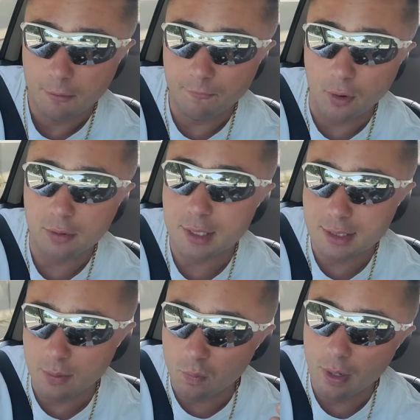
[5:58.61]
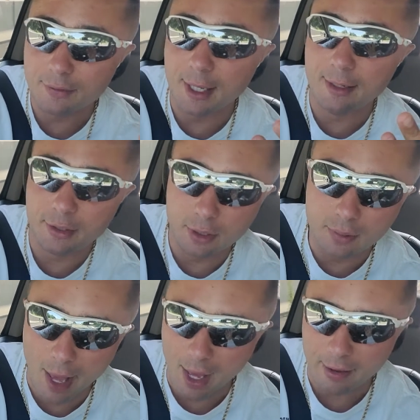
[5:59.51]
focus on what they do
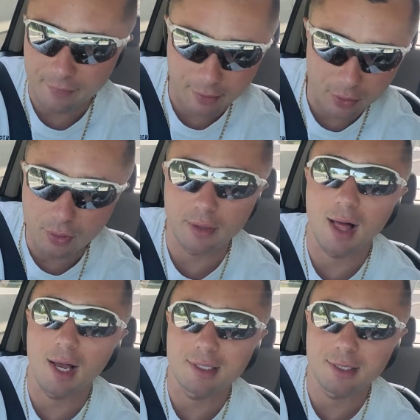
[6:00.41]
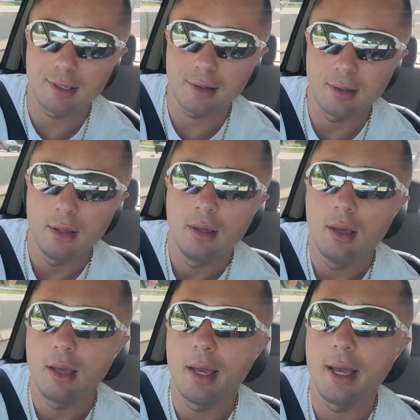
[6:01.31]
have and utilize it,
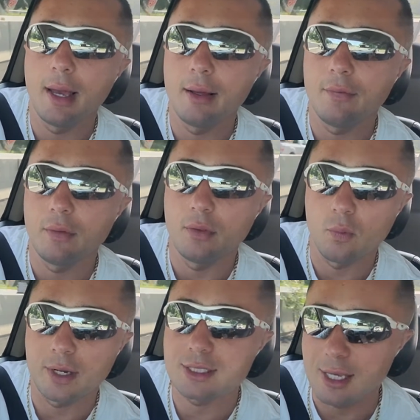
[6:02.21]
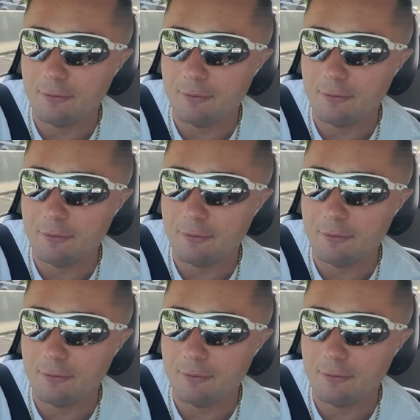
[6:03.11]
and the ones that